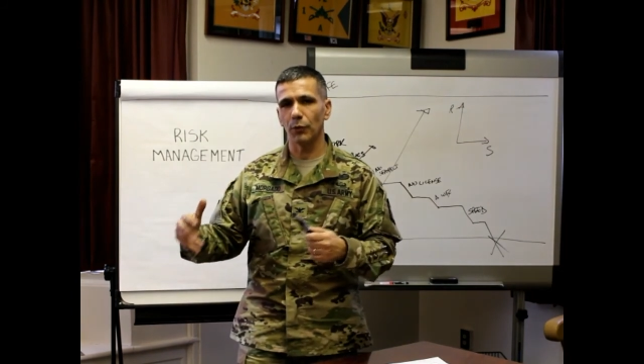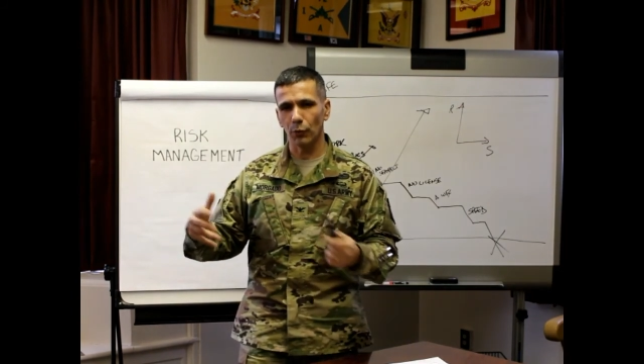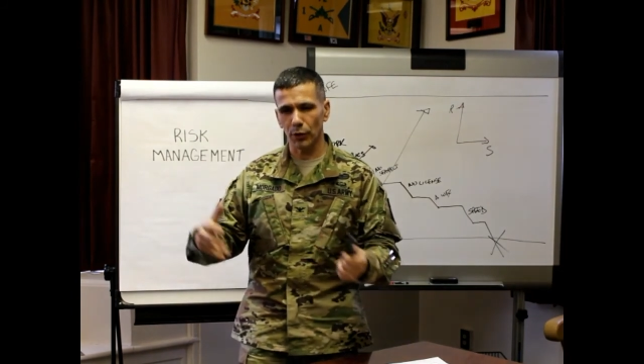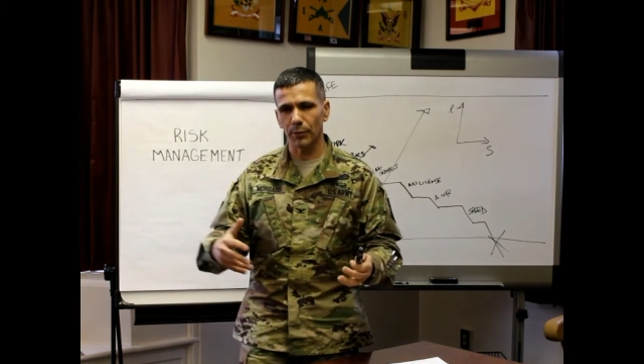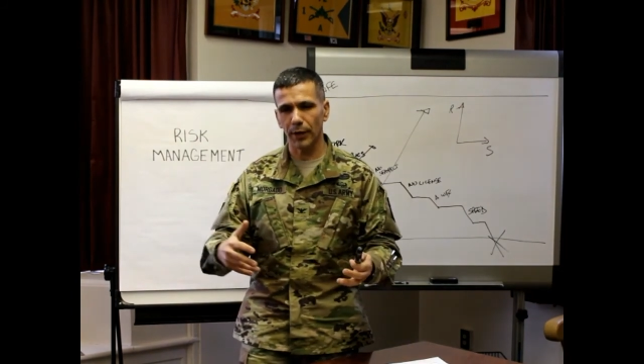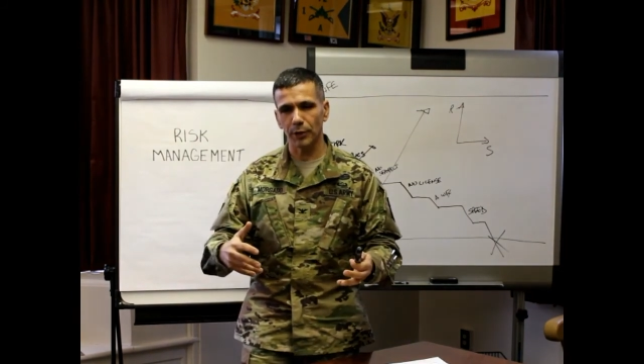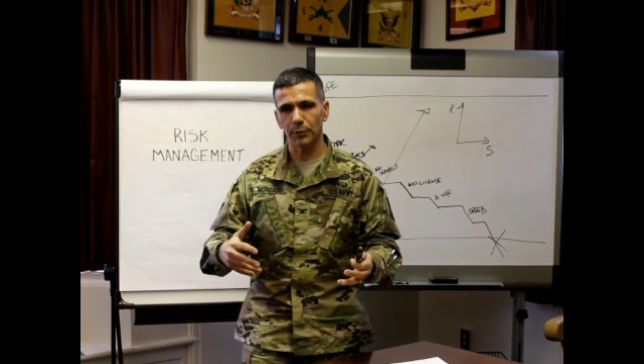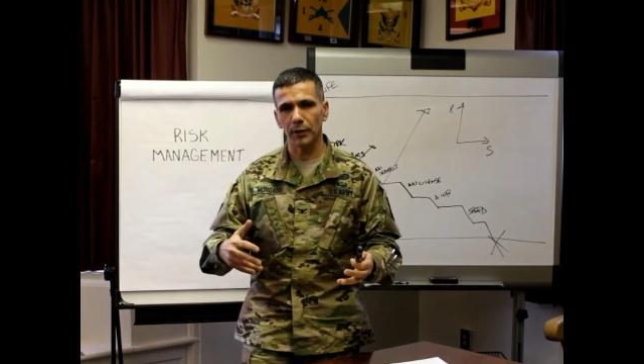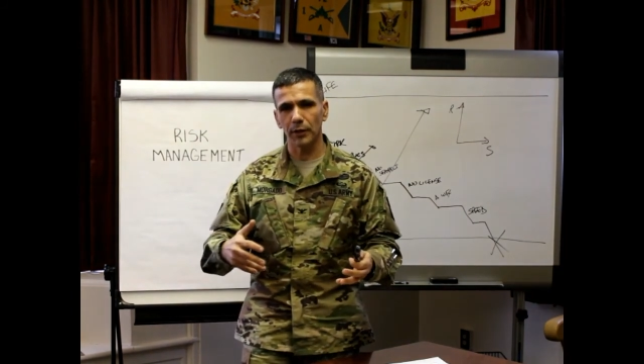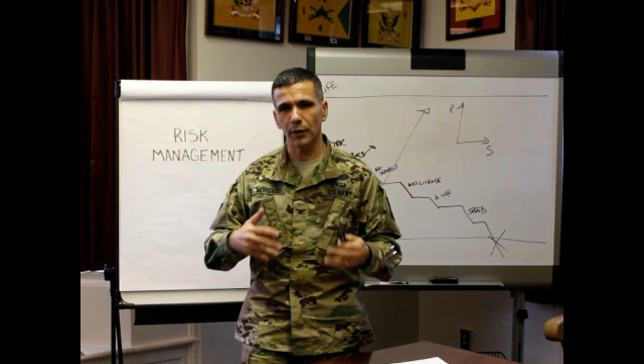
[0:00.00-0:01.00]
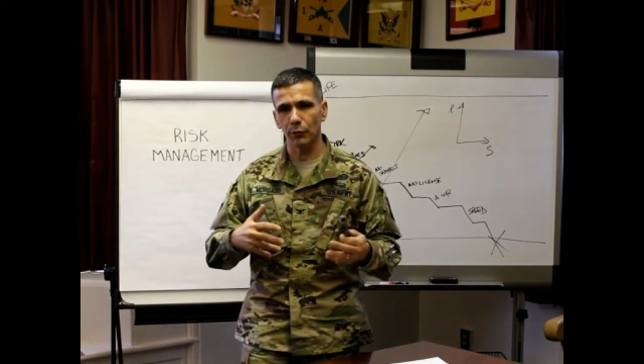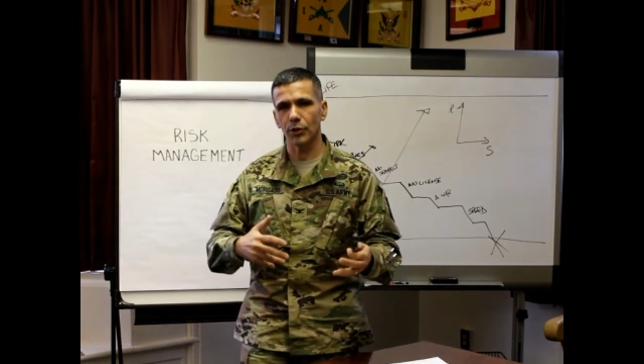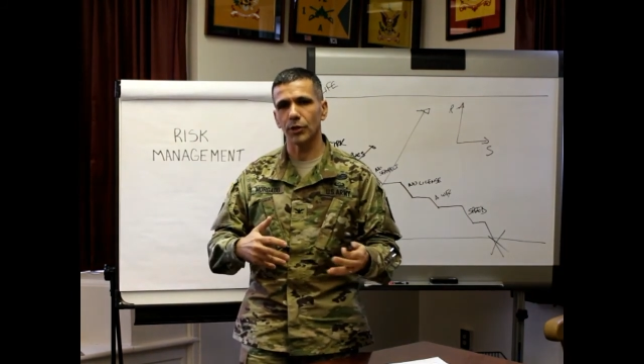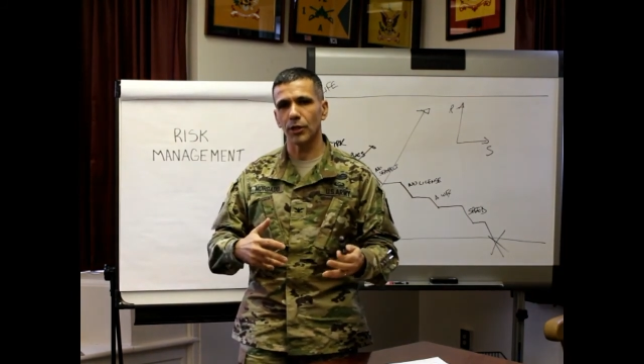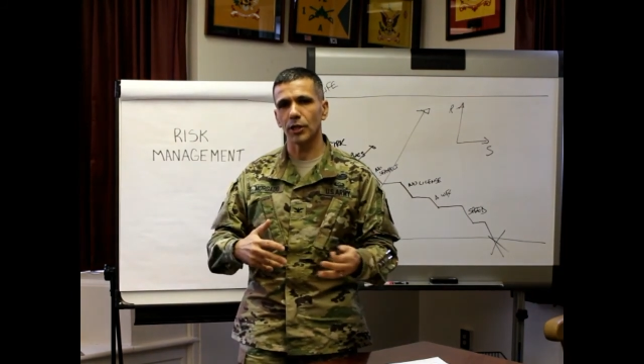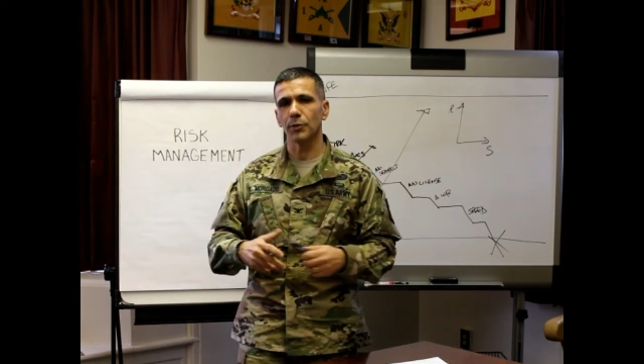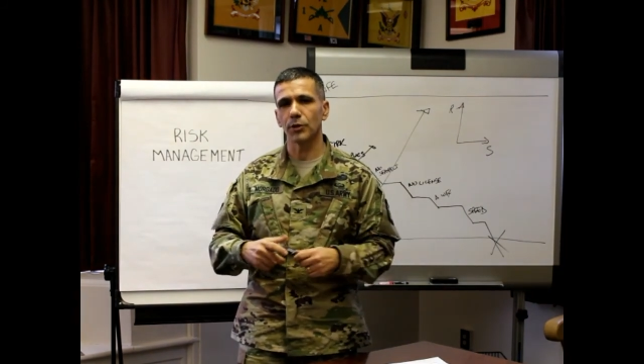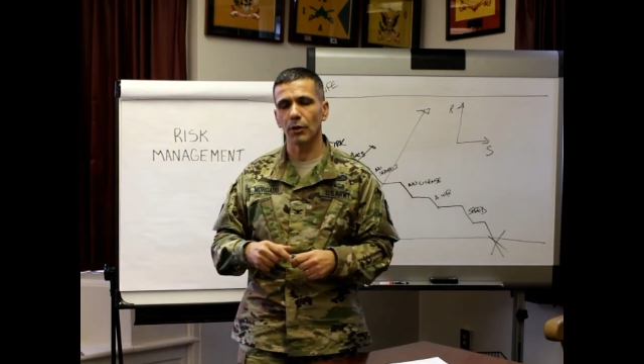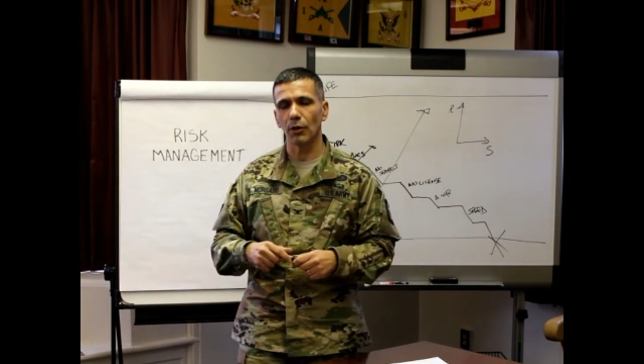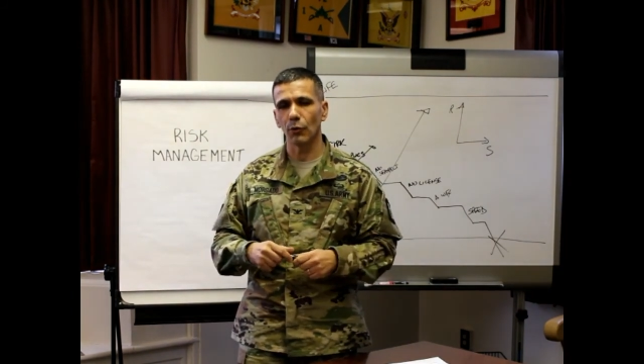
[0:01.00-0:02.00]
what risk management and risk
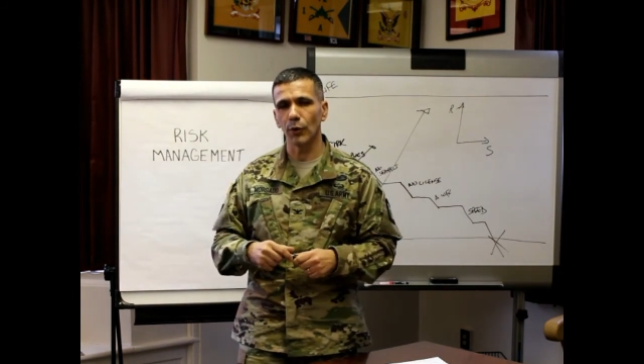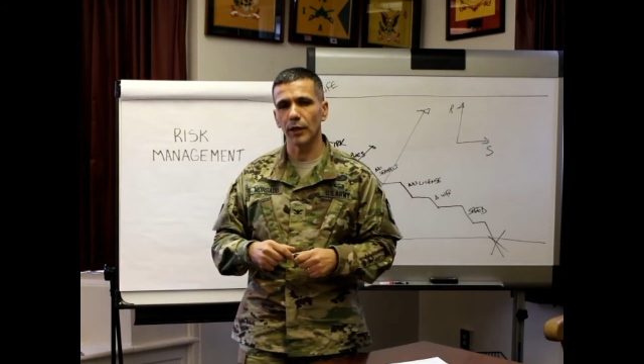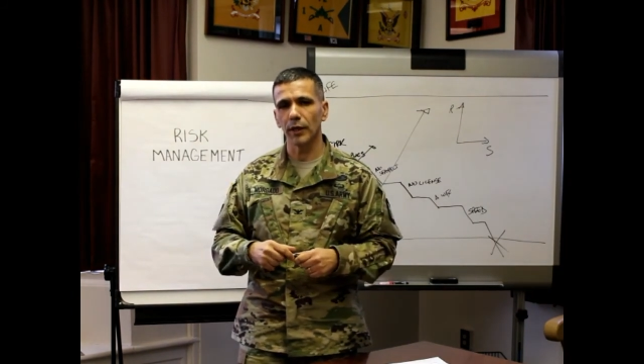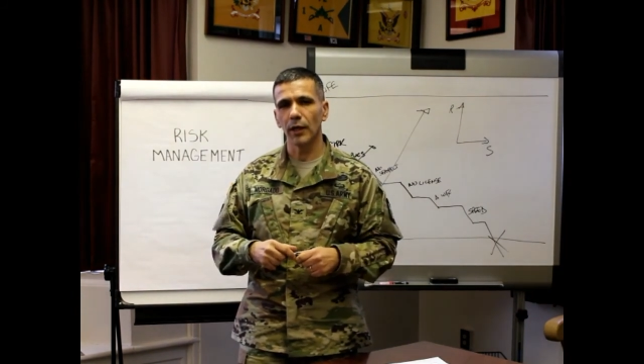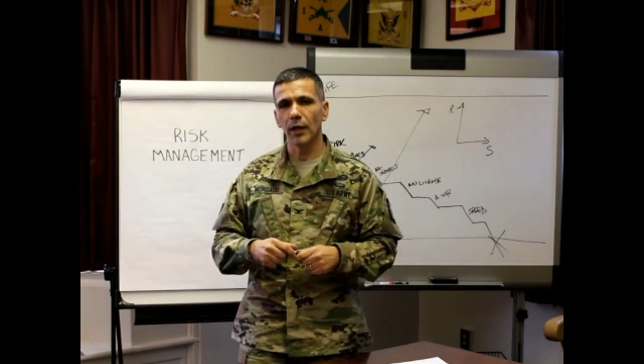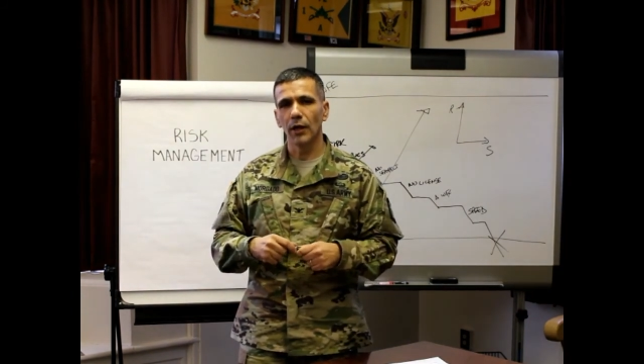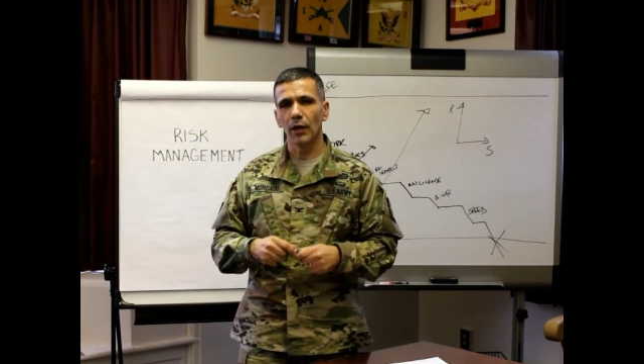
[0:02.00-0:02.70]
assessments are really